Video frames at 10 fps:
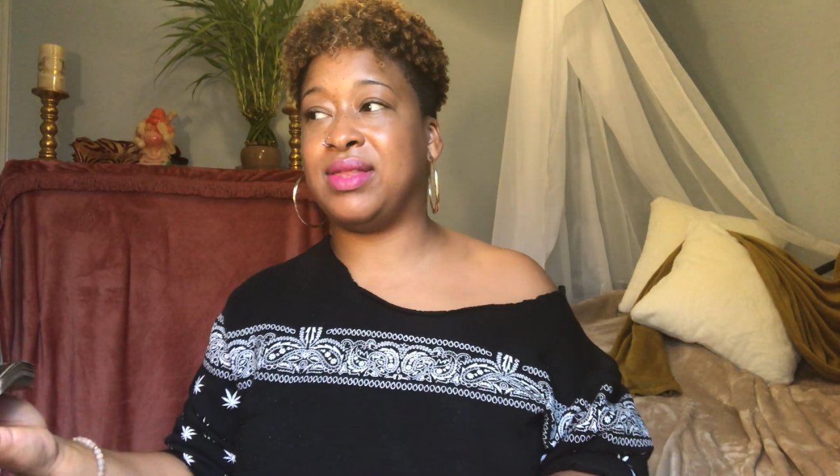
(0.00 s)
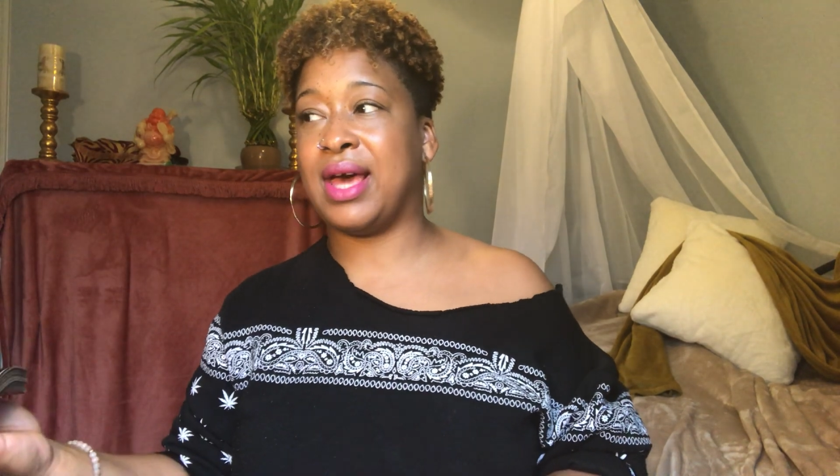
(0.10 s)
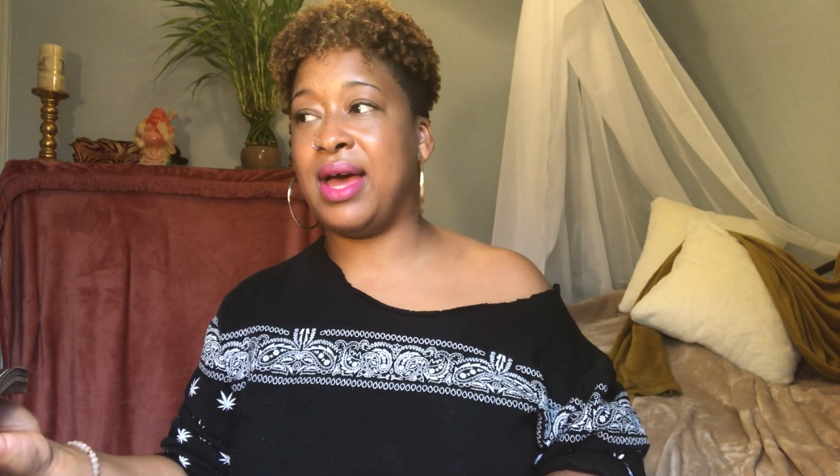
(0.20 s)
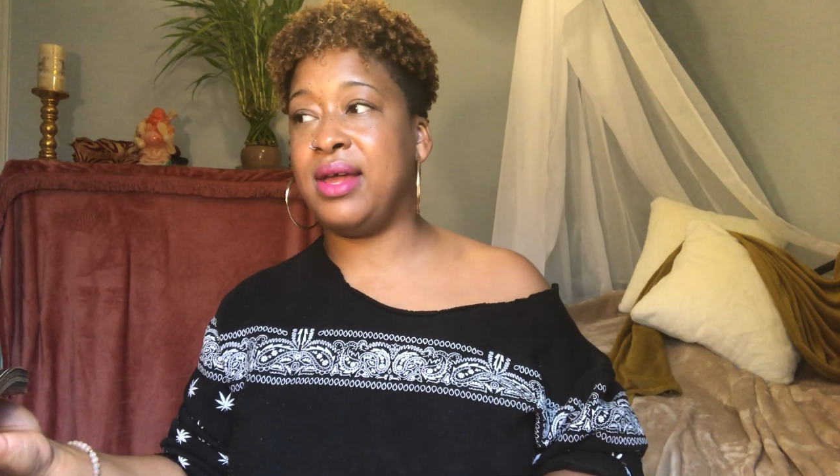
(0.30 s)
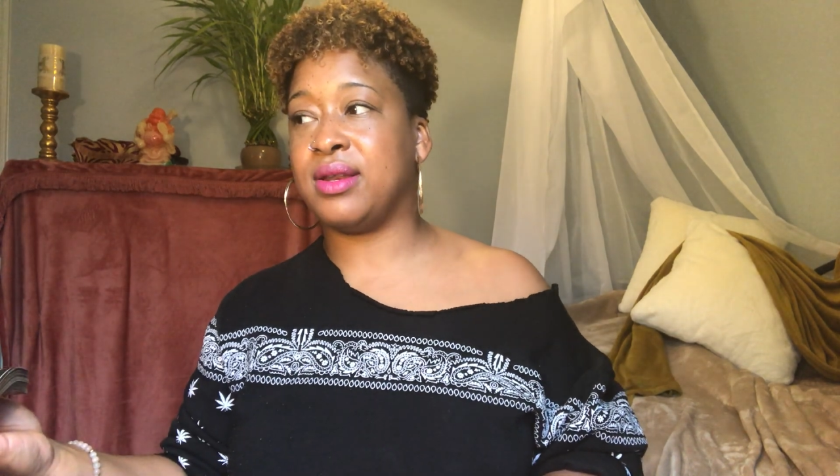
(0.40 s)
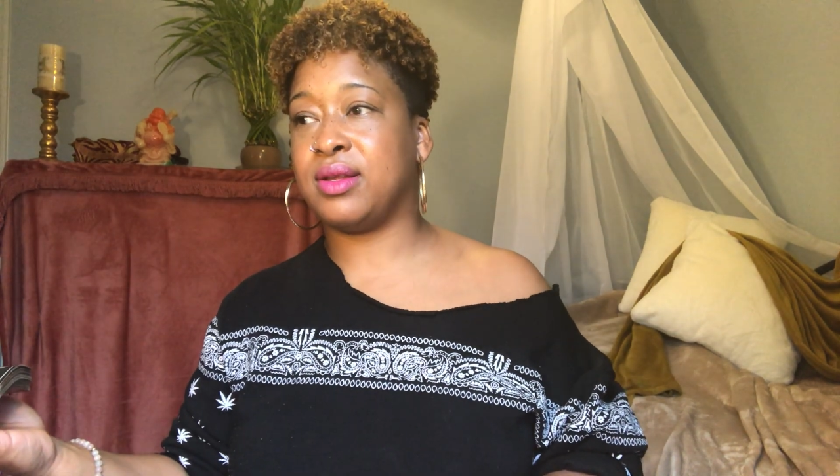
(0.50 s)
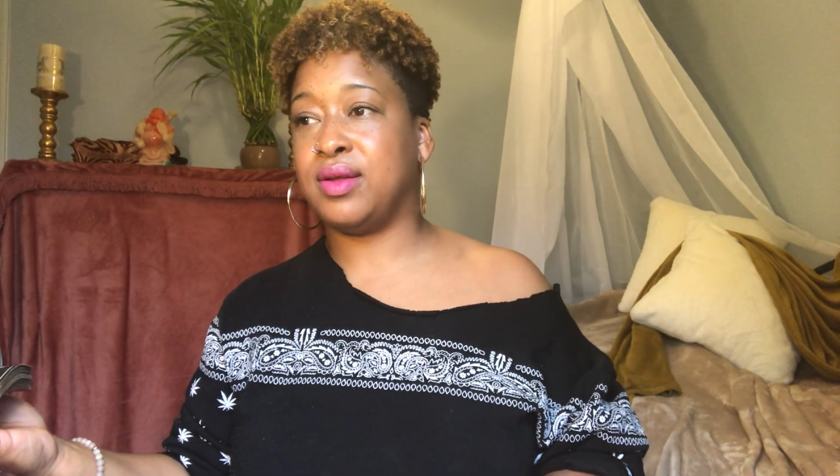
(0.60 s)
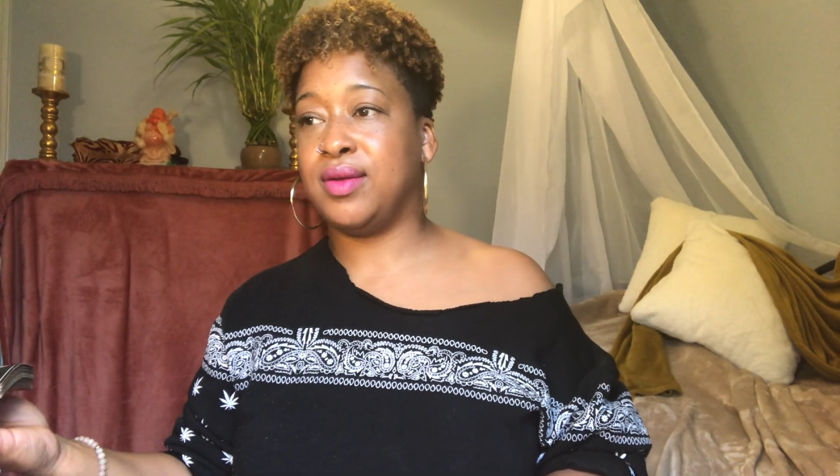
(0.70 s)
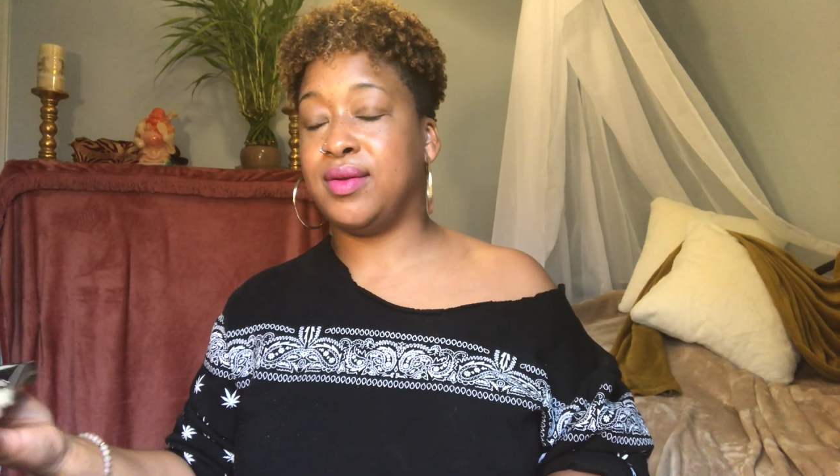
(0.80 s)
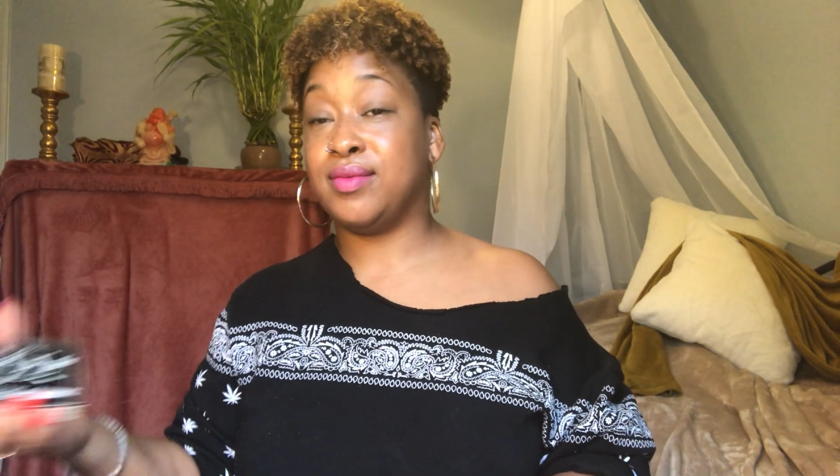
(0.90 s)
that
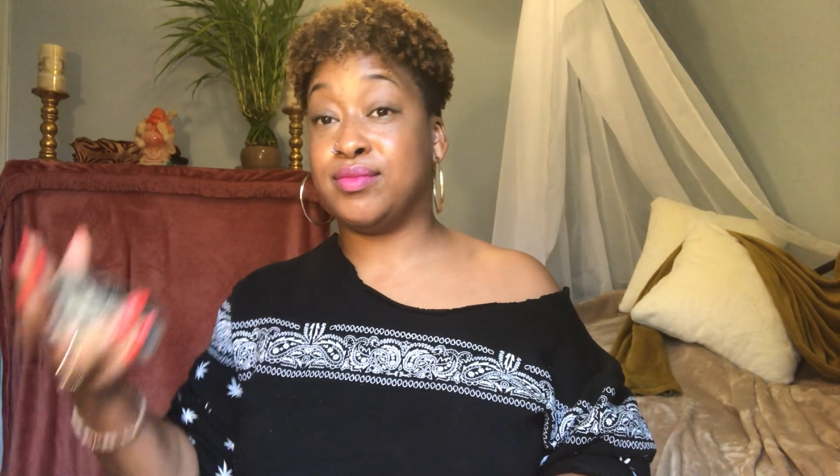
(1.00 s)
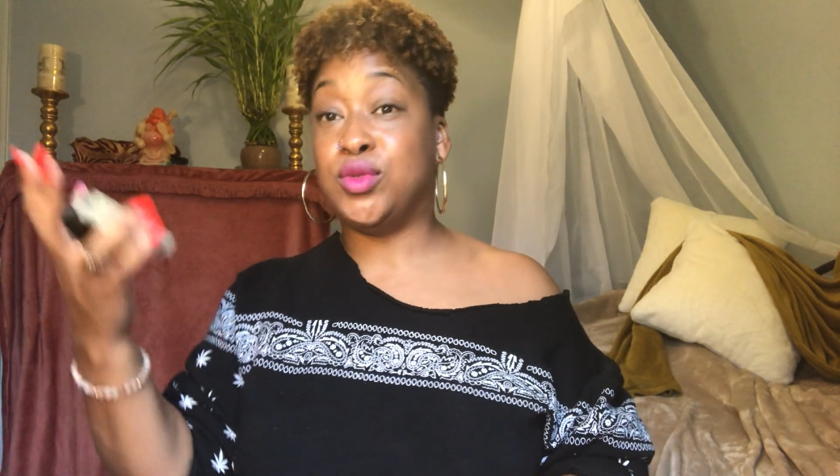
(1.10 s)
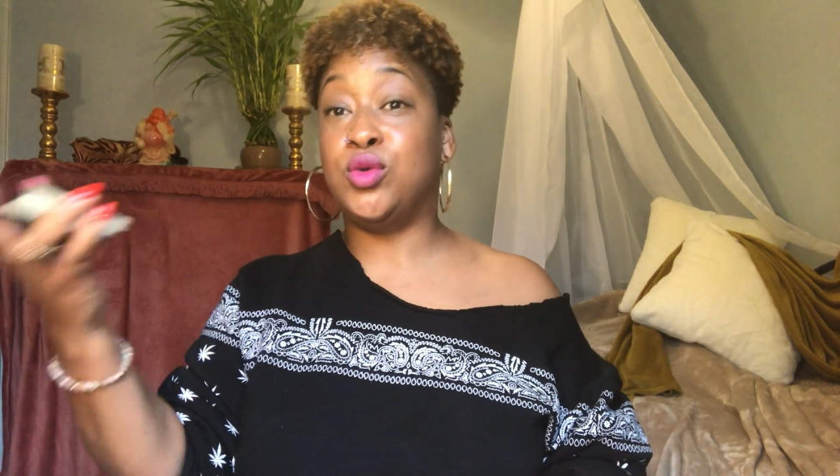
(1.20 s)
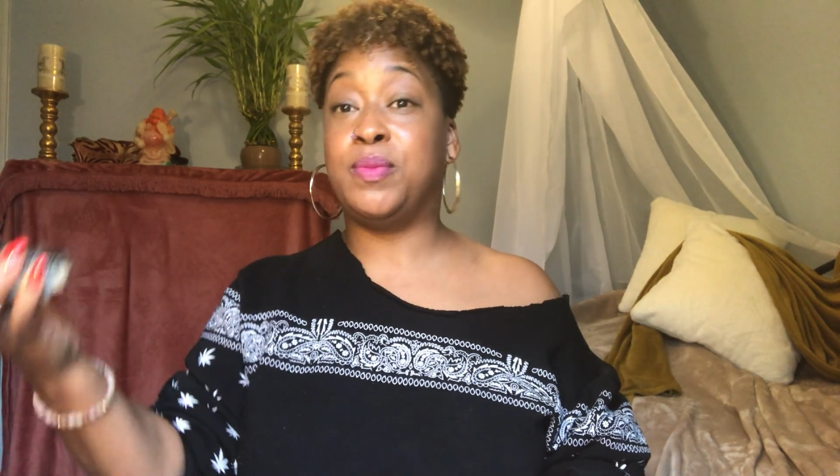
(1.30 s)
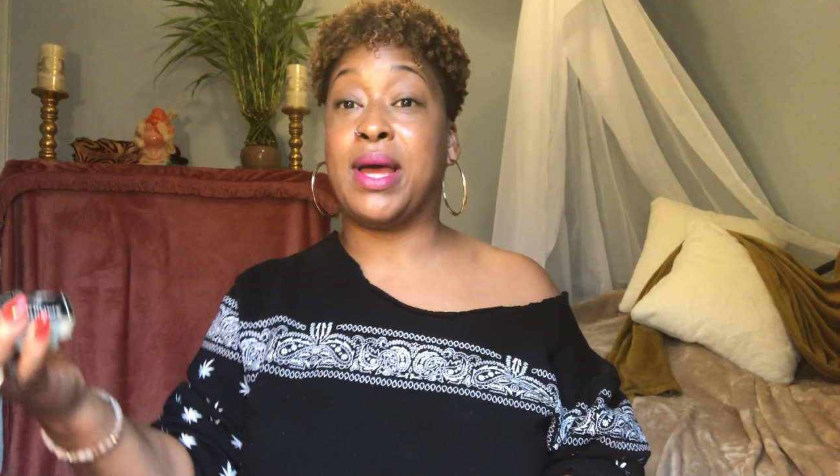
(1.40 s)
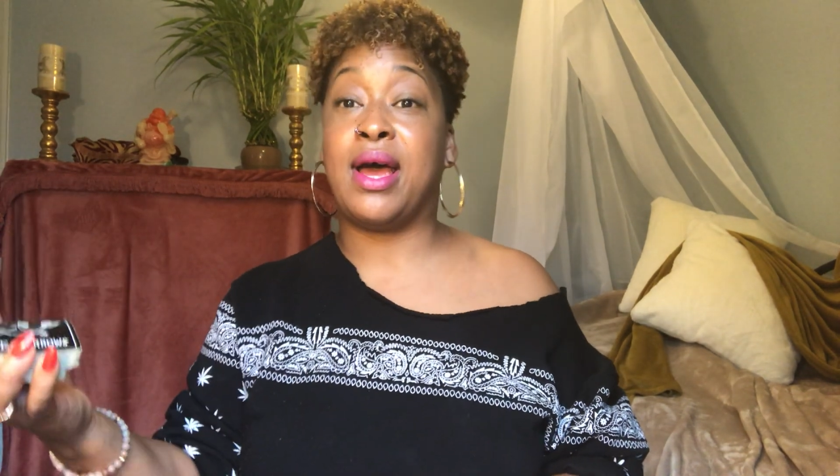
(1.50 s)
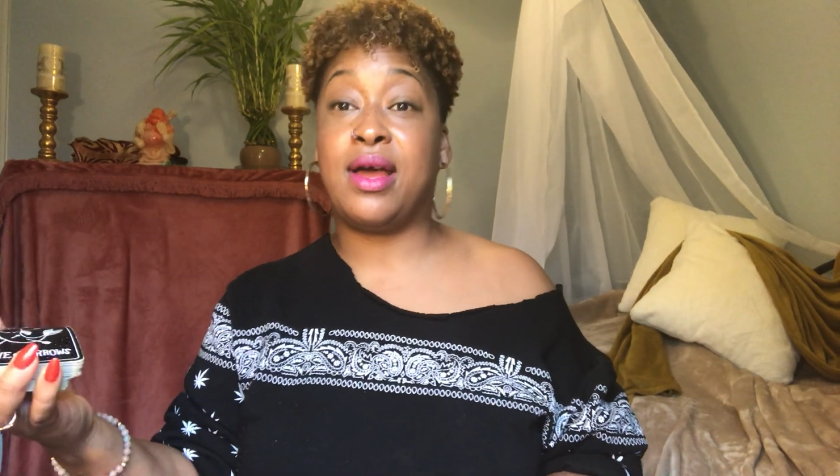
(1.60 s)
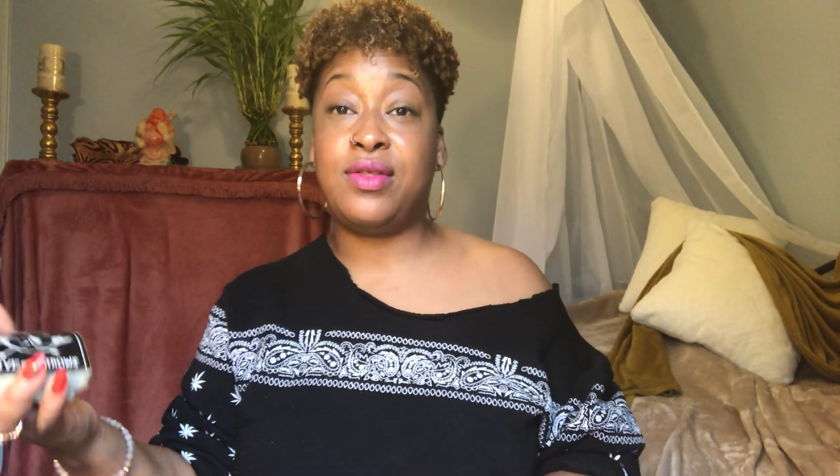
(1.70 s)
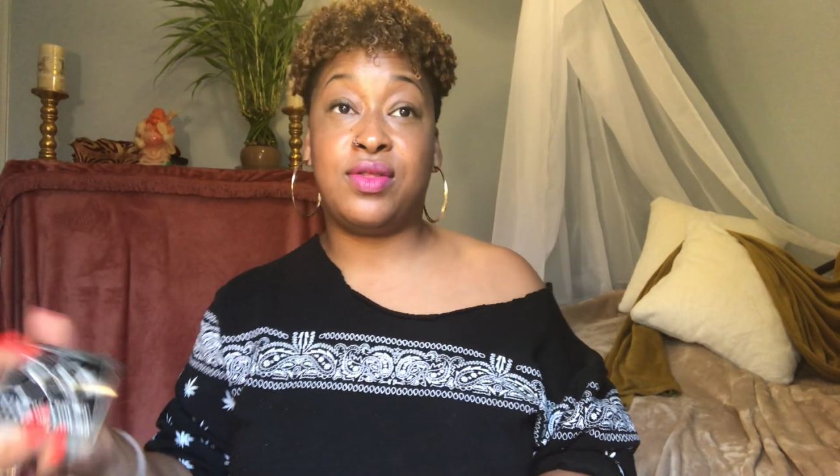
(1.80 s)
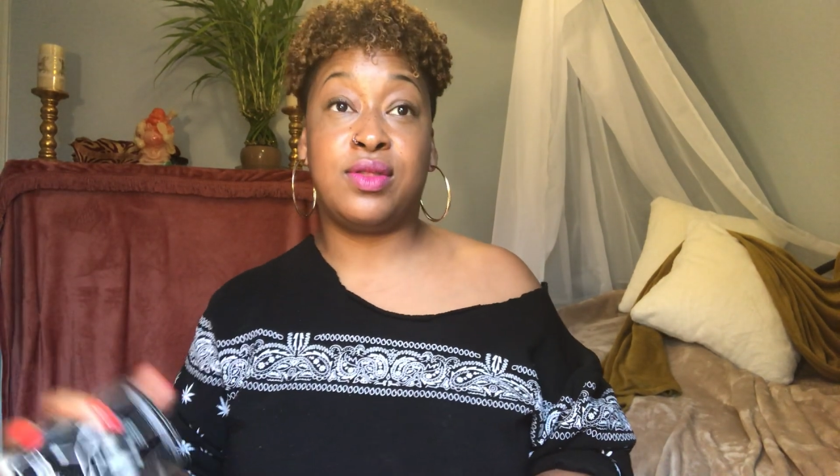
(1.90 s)
new
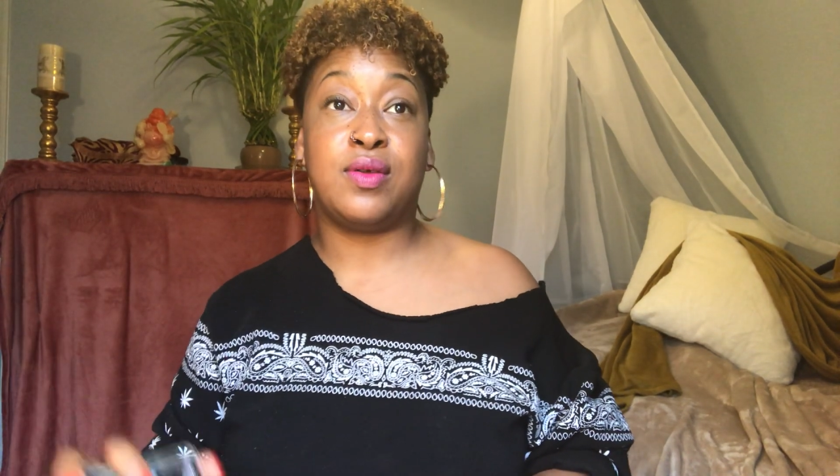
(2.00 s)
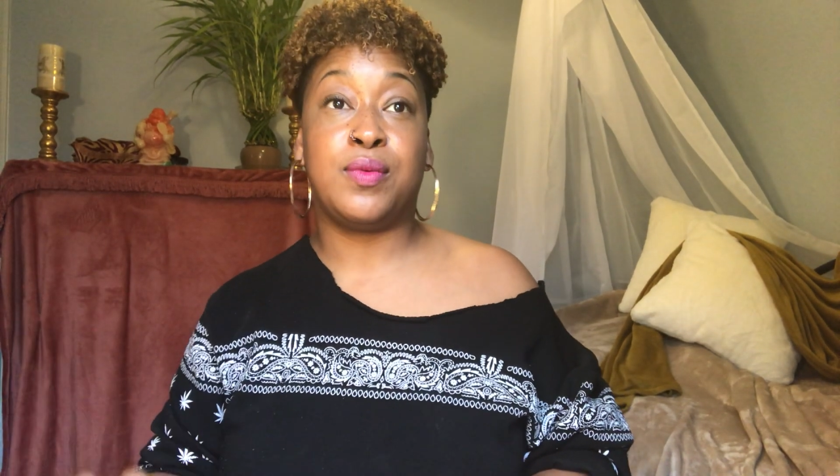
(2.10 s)
path